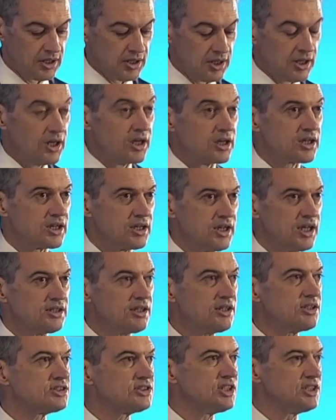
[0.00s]

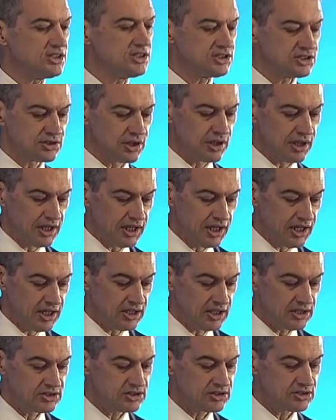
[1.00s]
Connecting cities to
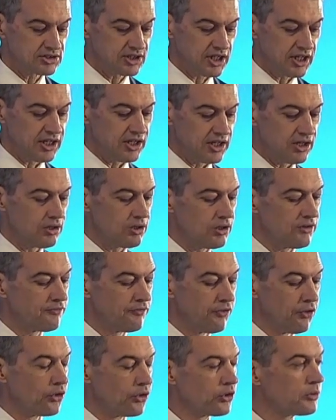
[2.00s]
large-scale,
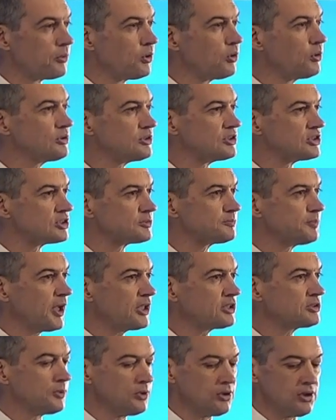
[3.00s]
affordable,
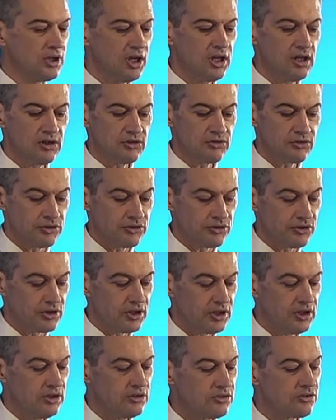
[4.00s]
dispatchable
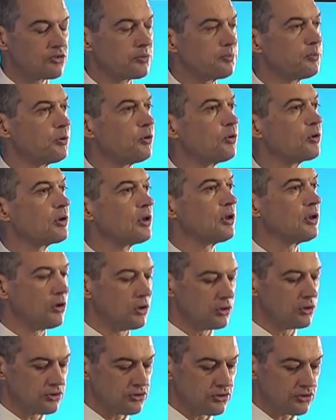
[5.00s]
electricity to support
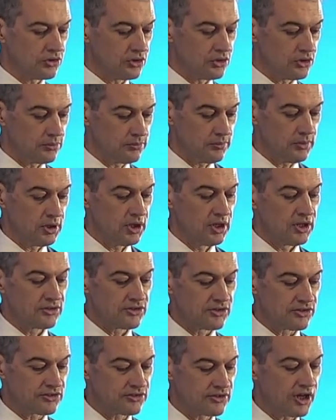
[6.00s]
long-term,
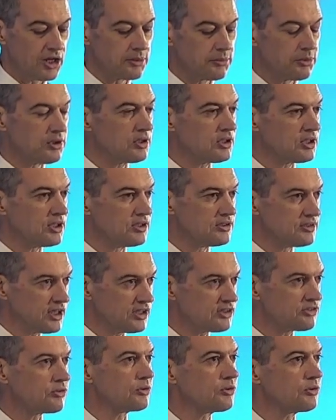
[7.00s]
sustainable,
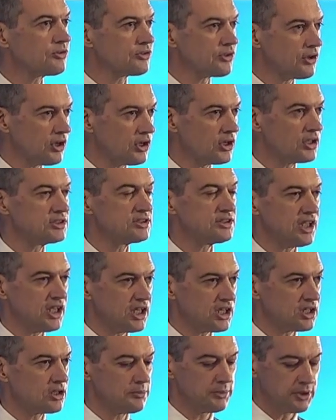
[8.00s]
industrial-sized
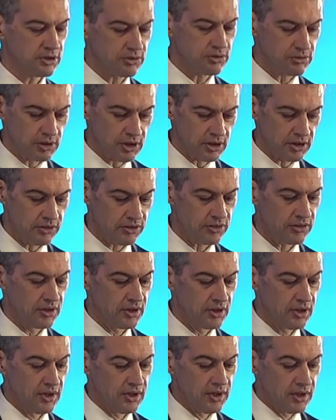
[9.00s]
economic growth
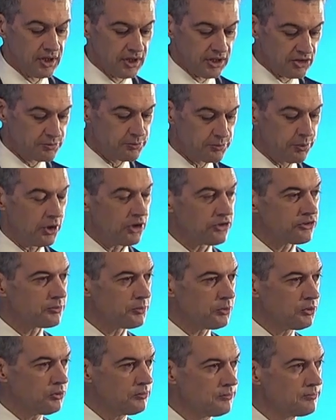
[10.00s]
is
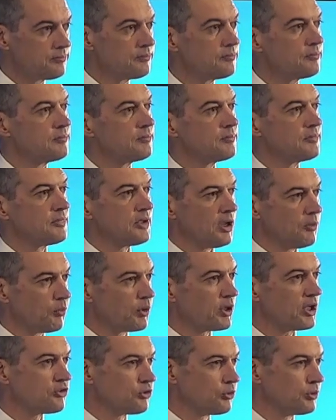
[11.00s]
possible, and we
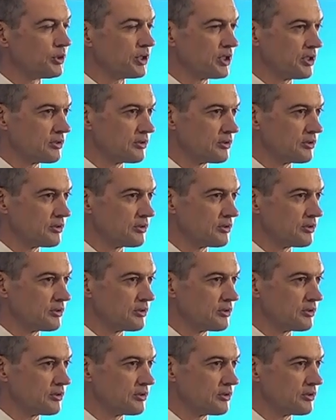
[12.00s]
are doing it.